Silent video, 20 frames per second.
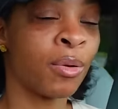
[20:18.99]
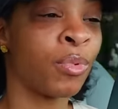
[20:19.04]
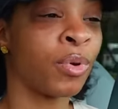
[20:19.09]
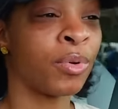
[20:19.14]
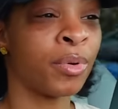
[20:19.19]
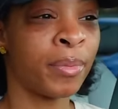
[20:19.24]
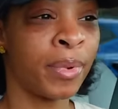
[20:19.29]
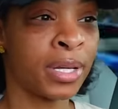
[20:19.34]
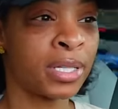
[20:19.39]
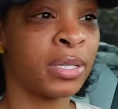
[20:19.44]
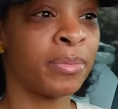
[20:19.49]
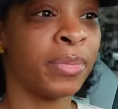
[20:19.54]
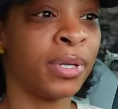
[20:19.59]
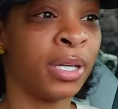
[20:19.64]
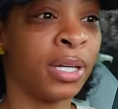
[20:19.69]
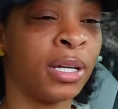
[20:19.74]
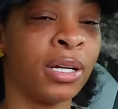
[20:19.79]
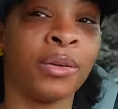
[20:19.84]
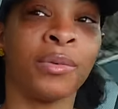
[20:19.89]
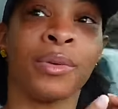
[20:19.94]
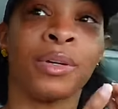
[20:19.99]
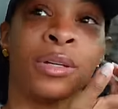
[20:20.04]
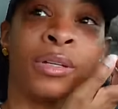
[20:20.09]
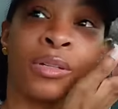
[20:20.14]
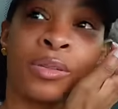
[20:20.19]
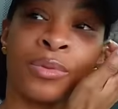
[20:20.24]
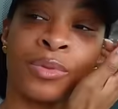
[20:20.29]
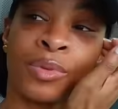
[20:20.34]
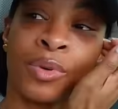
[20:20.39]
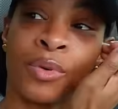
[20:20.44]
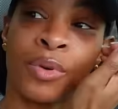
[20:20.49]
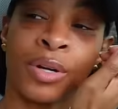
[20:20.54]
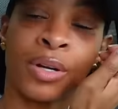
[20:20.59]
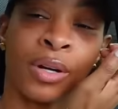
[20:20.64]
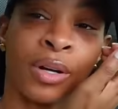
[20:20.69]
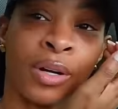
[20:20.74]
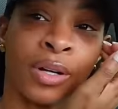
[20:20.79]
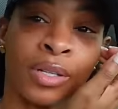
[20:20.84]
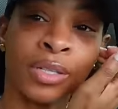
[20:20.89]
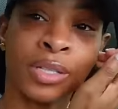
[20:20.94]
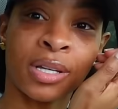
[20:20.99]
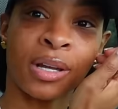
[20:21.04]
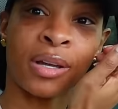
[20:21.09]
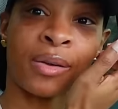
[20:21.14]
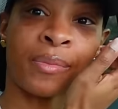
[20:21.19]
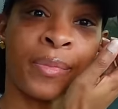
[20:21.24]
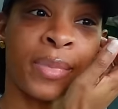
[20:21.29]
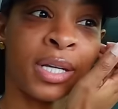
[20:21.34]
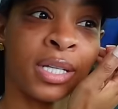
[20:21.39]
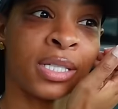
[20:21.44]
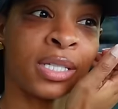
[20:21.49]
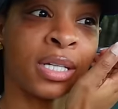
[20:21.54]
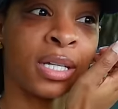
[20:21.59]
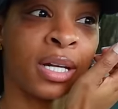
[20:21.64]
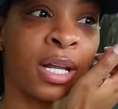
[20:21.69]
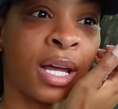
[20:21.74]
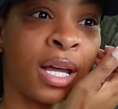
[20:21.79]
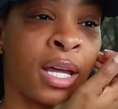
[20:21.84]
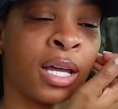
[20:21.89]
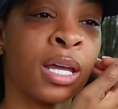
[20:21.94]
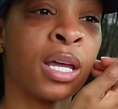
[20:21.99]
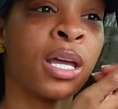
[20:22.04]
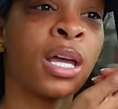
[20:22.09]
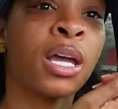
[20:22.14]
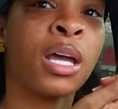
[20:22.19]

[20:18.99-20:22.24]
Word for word: Well, we're about to be here. We're going to Girl Scout, Macy and I.